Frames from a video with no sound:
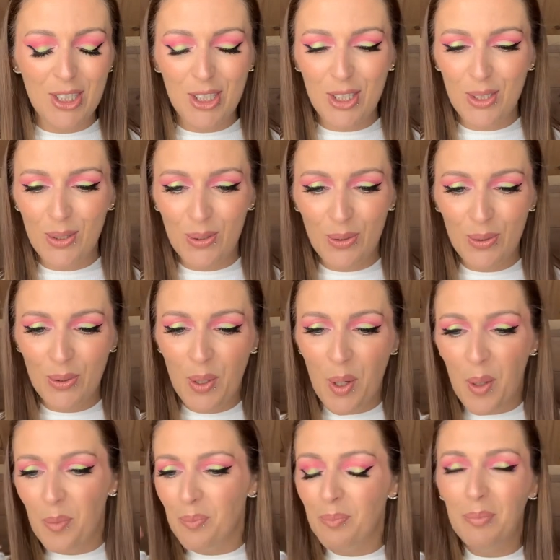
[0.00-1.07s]
to
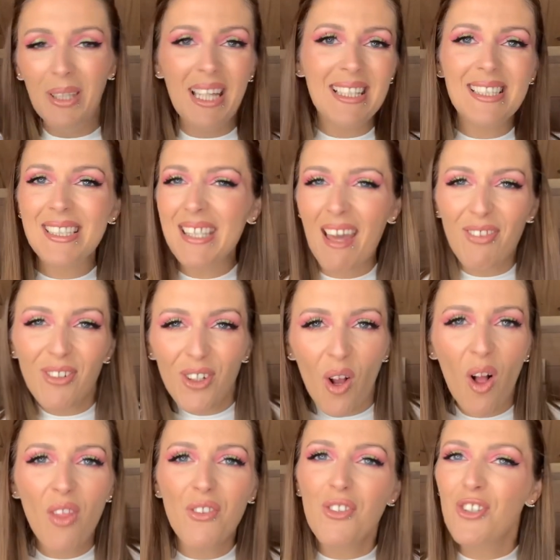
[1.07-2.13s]
blend together
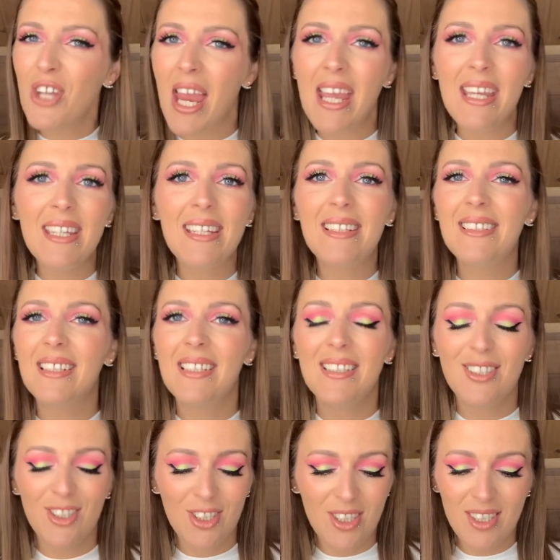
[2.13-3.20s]
all the shades and
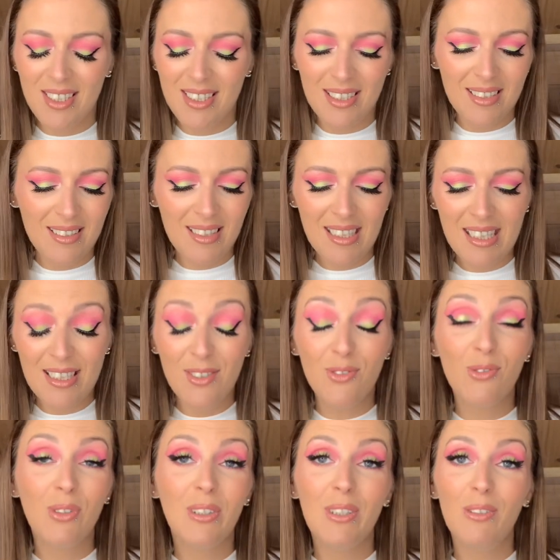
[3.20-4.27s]
it's just it's
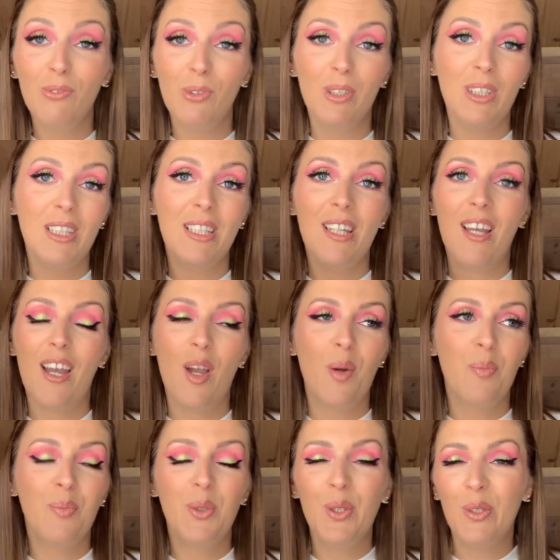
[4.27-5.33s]
really really a
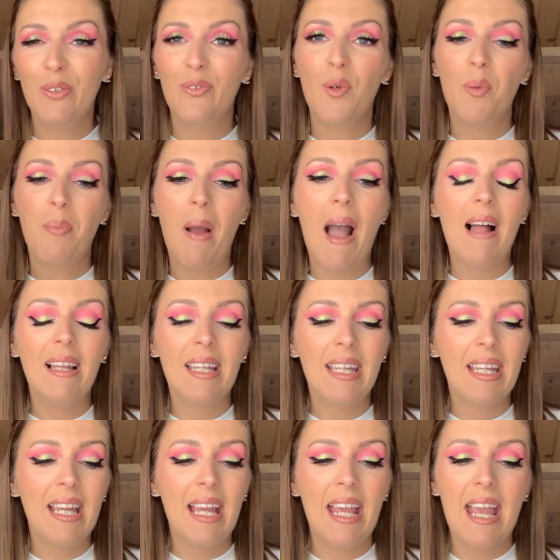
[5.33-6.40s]
beautiful
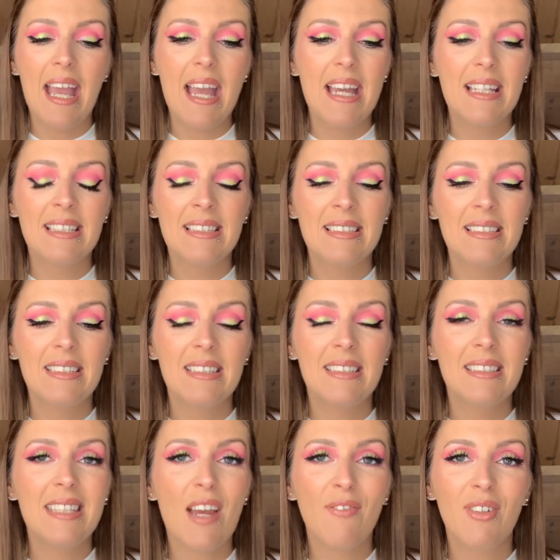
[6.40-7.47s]
palette and
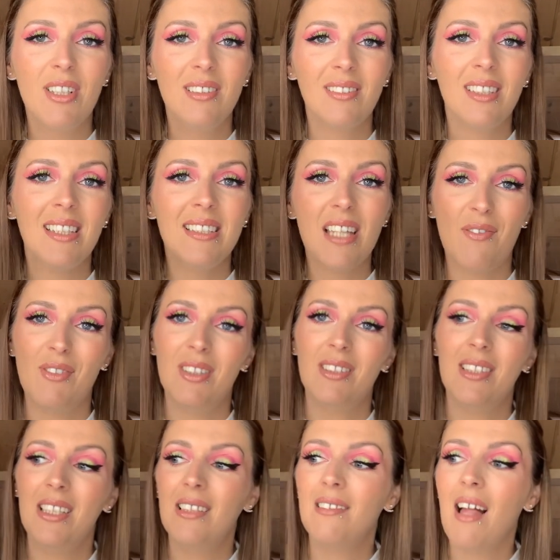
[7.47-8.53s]
definitely
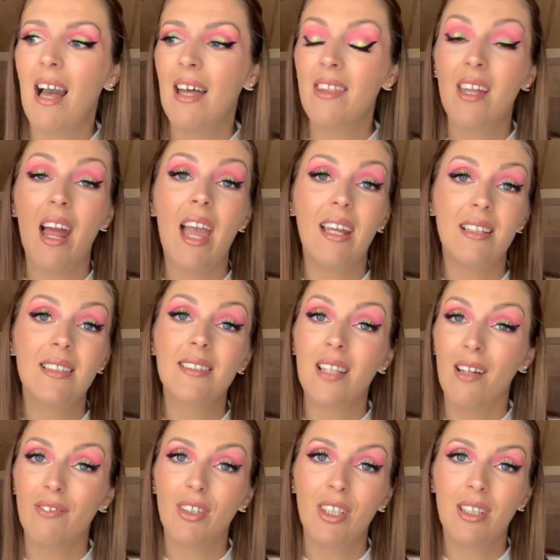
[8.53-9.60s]
definitely glad that I
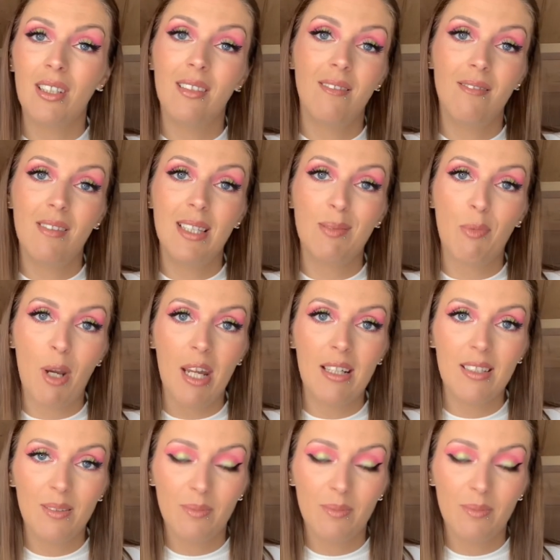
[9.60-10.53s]
discovered this brand.